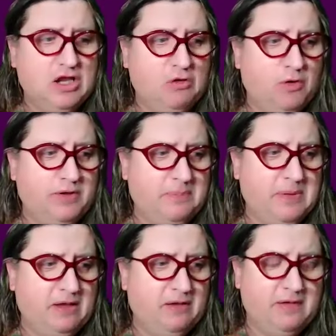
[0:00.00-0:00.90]
And what
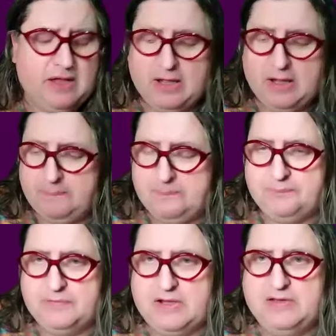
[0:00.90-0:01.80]
about
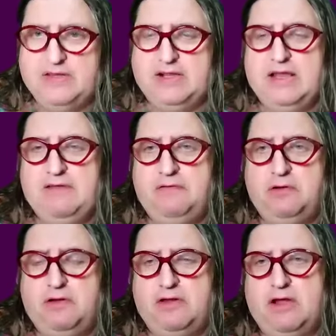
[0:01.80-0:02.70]
the
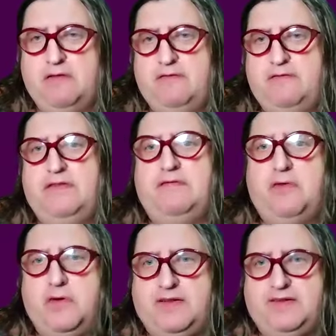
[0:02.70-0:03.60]
level of the
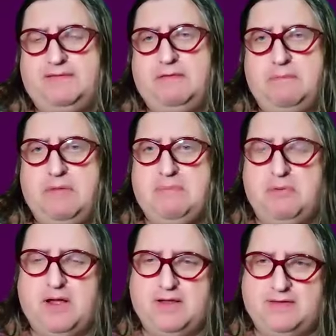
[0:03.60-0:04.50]
voice when
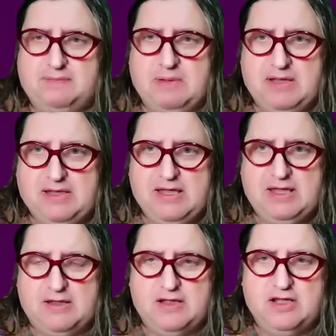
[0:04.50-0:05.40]
people are
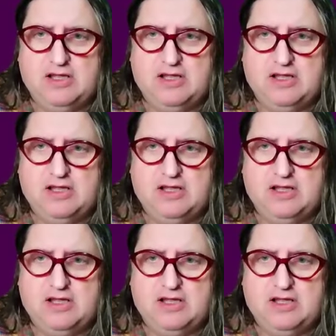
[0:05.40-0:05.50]
speaking